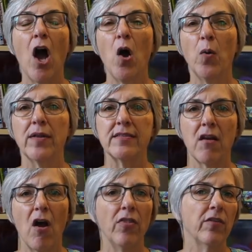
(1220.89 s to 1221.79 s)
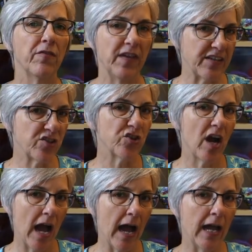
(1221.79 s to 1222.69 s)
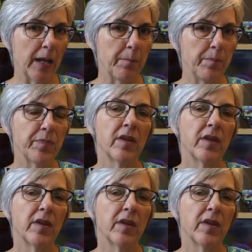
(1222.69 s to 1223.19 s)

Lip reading: oh, it's called the Vesterheim